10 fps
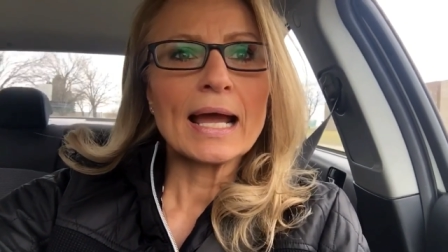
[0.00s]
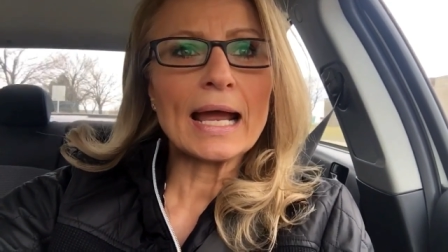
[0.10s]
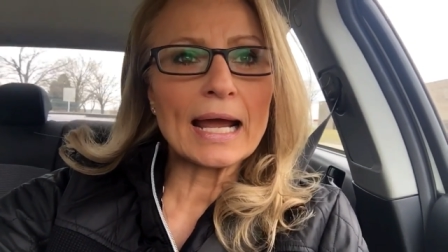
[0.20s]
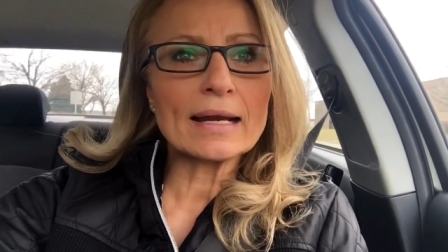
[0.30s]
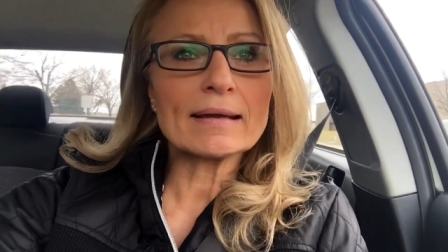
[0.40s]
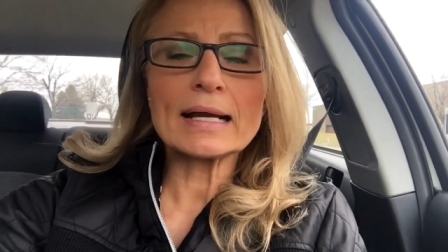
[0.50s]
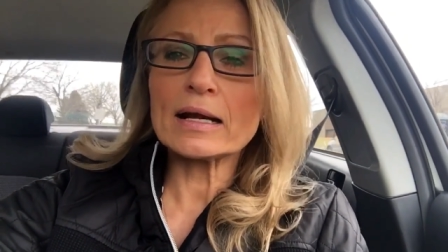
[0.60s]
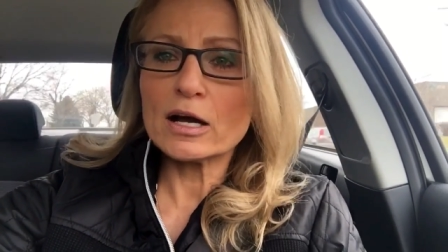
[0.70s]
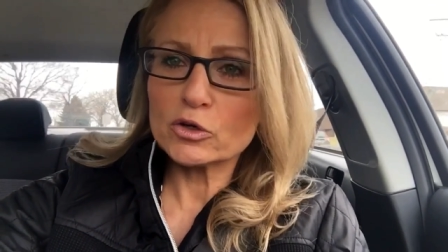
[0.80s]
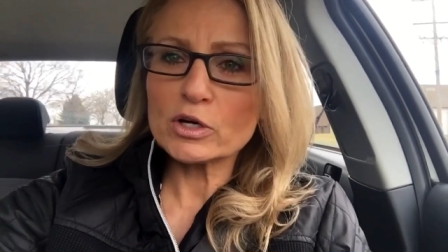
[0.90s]
And I got a
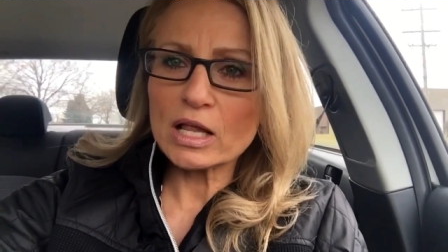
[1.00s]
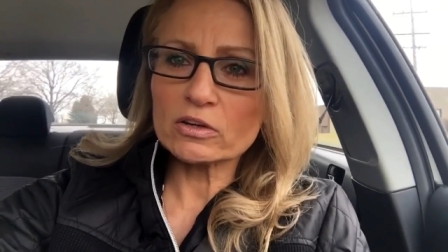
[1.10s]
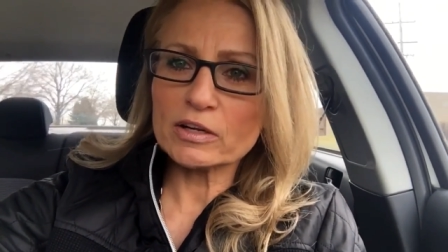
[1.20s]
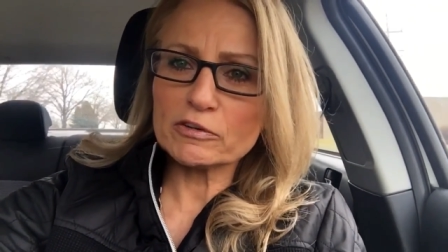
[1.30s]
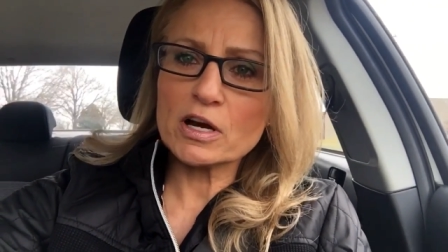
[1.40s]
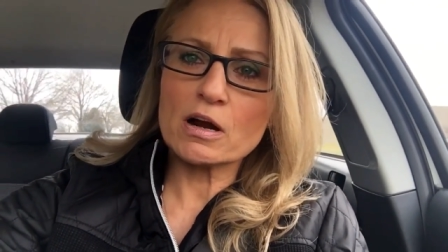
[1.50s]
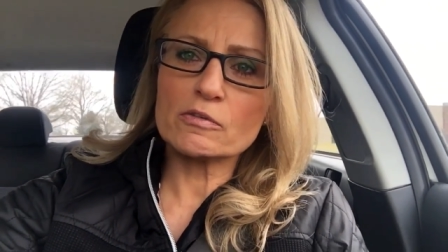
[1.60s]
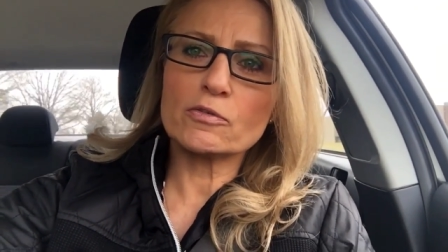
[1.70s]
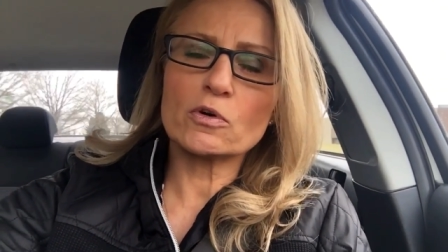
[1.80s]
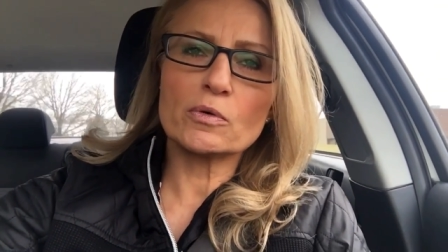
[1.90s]
one hundred dollar gift card
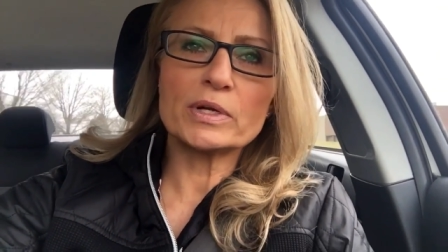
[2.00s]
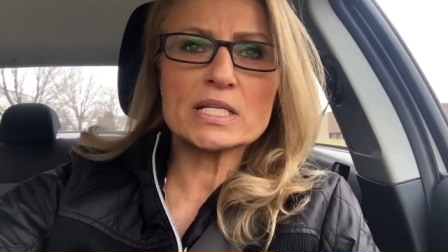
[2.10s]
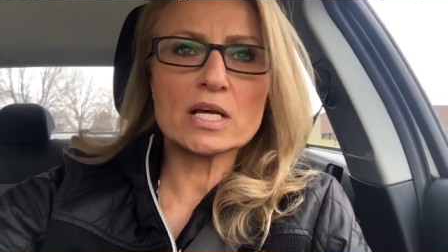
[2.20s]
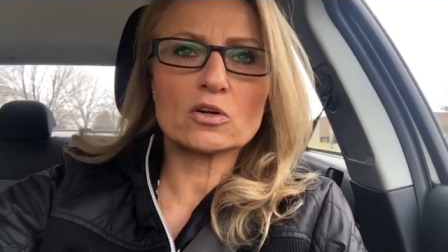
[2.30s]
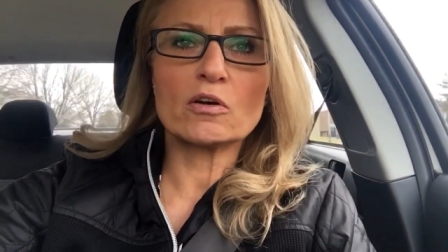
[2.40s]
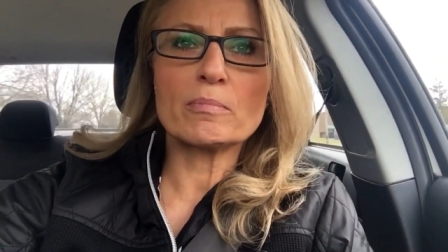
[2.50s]
for a retailer of